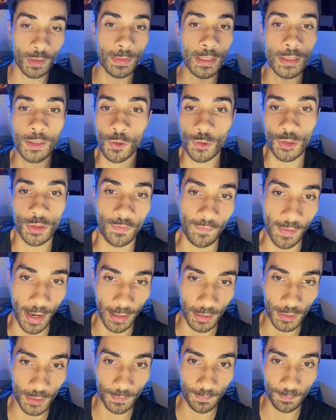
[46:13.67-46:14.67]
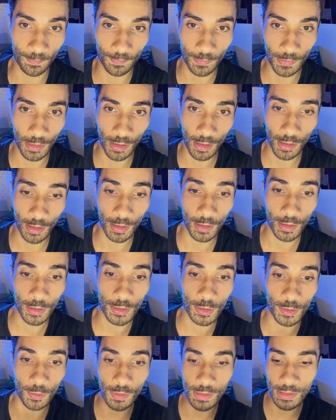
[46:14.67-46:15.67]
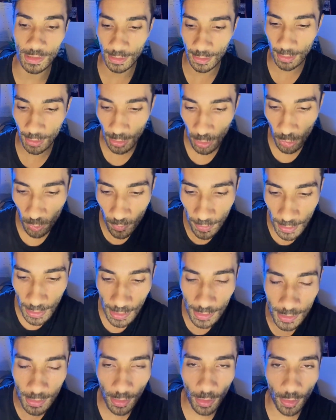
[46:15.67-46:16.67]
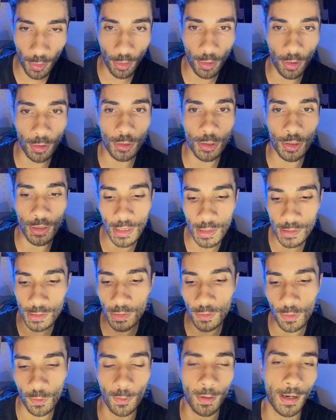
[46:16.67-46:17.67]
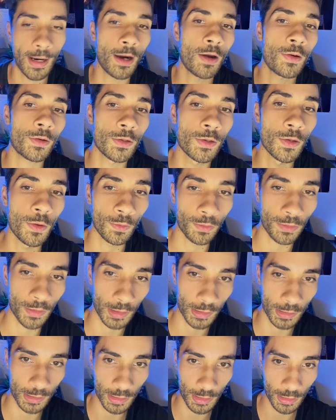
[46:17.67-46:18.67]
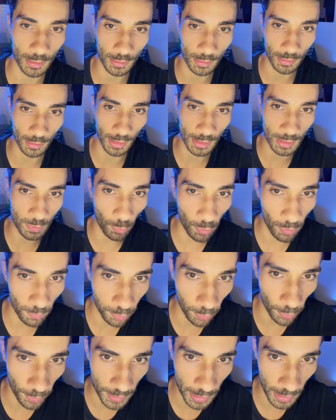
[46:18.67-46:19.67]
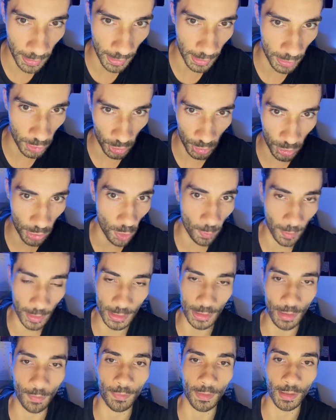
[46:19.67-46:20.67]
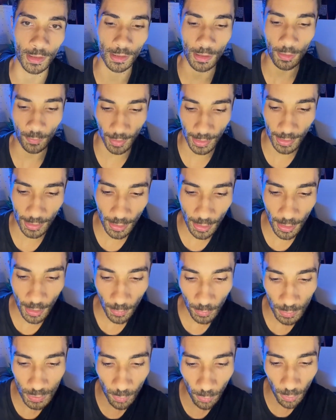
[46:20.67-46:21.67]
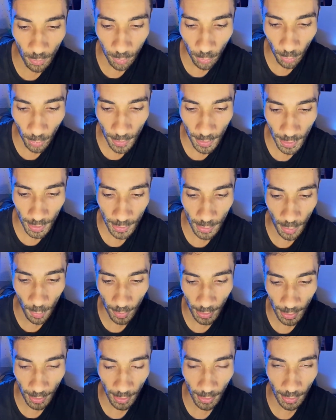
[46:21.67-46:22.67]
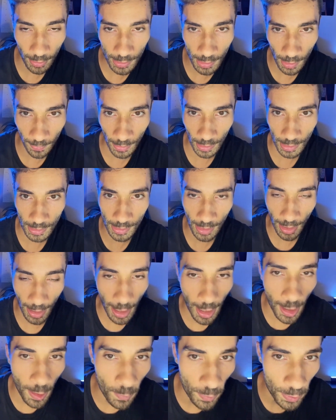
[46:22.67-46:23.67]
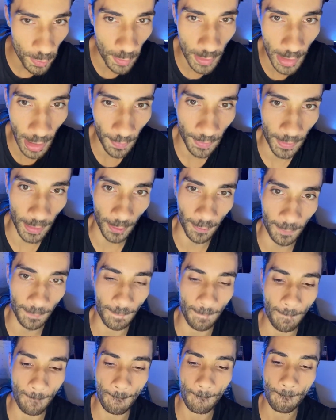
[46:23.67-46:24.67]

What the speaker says: somebody tells you the facts. So it's like you need to know how to know things. That's more important than just knowing something, right? What's more important than knowing something is how you got there.